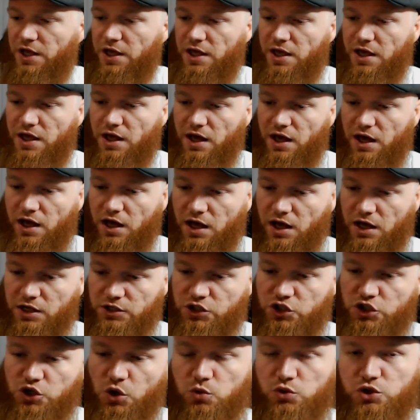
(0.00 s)

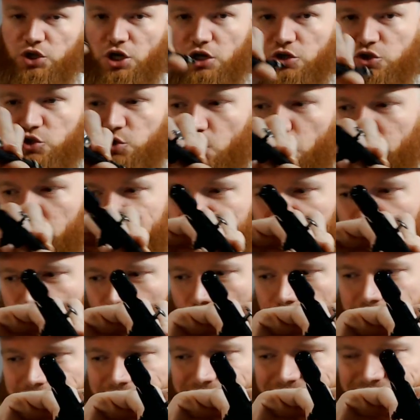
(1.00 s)
Sotar
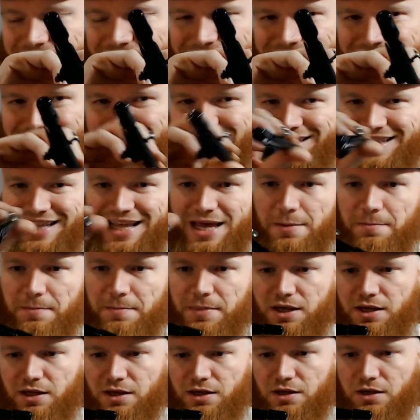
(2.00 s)
2020 Slim,
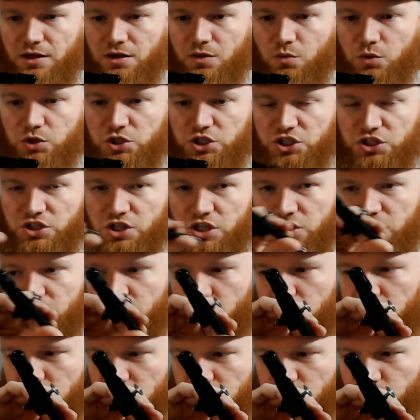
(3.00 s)
which is the
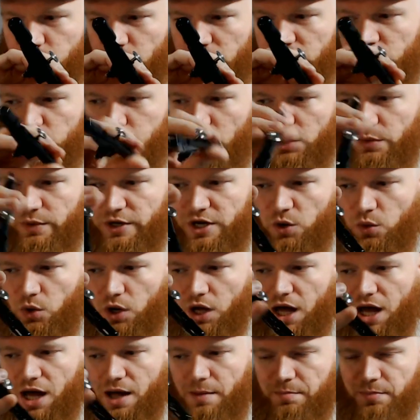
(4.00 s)
Sotar 2020 with no
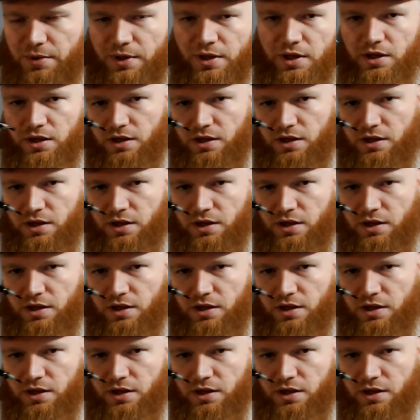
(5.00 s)
cup.